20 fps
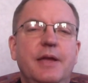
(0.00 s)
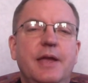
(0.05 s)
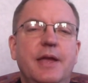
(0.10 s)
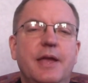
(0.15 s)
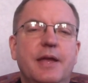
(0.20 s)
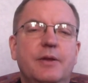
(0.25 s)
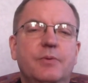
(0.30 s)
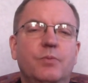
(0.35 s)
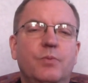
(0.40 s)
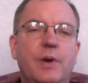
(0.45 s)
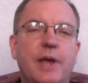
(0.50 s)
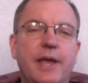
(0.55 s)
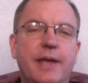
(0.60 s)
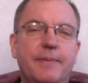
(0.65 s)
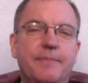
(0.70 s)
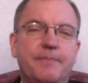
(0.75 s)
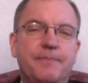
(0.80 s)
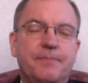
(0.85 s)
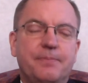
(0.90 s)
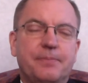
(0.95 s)
And
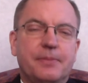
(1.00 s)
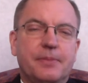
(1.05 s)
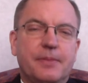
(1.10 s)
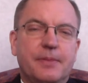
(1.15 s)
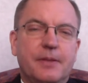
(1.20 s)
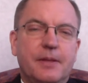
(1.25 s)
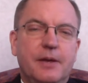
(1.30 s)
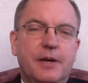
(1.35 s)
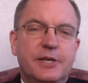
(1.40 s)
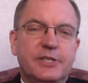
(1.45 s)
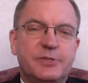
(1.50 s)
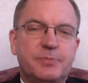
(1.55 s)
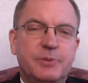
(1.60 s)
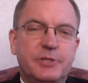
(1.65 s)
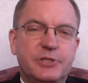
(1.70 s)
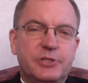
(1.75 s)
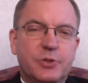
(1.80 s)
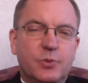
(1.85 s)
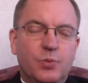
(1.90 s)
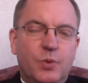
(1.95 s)
when
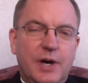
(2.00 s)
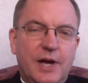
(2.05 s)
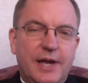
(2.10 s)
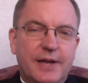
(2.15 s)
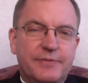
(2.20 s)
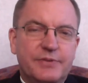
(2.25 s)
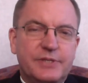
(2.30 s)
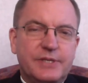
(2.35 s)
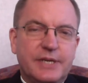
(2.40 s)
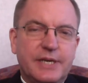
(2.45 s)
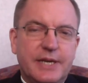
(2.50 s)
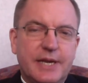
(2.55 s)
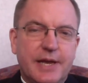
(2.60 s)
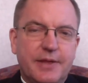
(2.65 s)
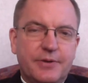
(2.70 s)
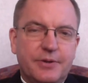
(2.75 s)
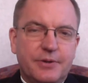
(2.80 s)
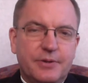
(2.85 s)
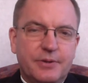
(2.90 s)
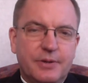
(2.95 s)
husbands and wives
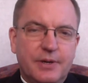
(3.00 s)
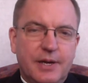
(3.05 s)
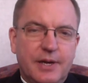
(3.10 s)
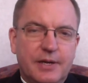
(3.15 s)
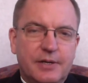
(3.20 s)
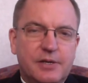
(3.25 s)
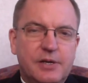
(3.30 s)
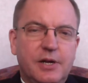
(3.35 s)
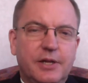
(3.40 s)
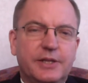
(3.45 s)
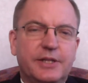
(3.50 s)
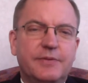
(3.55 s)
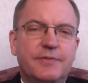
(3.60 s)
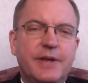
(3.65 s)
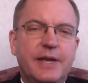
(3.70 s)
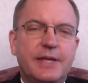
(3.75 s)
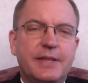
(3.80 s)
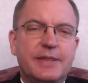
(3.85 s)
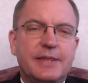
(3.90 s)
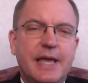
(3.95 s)
together uh,
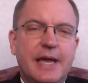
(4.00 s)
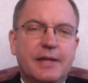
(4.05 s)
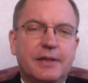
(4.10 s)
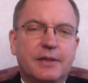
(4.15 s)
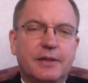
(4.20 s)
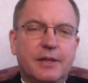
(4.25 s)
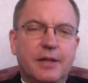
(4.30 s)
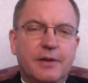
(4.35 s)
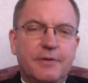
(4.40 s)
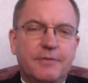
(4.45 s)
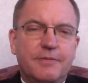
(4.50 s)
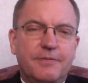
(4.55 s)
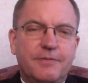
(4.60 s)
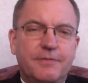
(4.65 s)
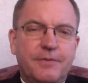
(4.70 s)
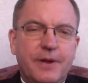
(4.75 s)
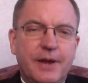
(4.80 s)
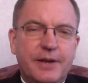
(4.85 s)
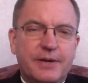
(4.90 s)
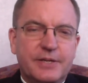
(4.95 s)
cultivate that
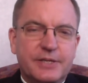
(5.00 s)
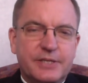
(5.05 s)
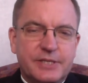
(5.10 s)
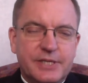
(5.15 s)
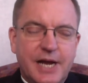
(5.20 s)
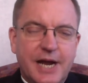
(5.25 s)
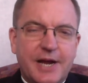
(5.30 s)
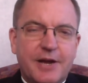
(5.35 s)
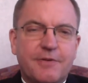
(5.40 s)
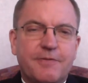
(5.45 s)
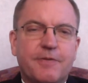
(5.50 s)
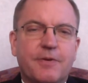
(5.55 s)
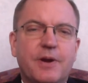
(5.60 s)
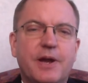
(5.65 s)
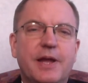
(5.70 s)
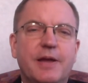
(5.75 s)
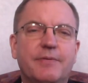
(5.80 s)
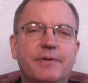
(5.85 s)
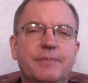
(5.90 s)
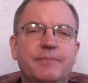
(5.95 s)
love and desire for
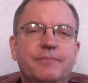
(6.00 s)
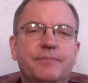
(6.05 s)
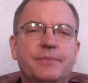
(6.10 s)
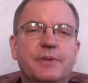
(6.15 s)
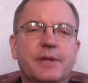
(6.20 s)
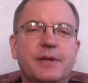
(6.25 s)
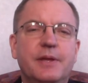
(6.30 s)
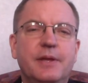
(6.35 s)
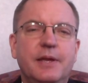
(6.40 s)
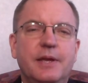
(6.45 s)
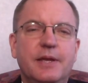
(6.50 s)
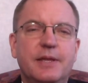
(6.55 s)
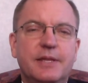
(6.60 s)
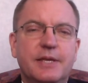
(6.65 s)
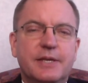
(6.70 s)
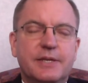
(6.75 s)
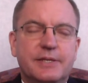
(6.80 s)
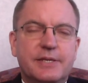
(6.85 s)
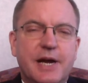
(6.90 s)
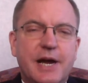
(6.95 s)
heaven in
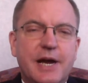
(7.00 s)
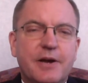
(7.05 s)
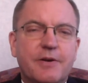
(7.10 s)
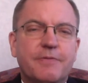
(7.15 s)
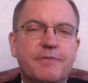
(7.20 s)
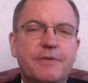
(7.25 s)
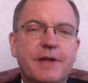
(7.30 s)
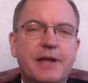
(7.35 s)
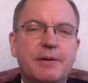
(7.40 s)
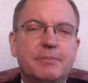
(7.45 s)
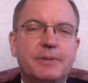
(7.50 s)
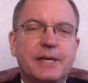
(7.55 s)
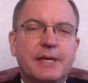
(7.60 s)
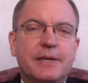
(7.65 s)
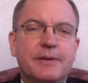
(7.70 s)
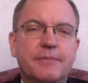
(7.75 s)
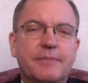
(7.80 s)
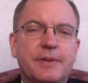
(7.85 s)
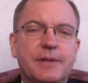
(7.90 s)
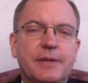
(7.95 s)
the entire family,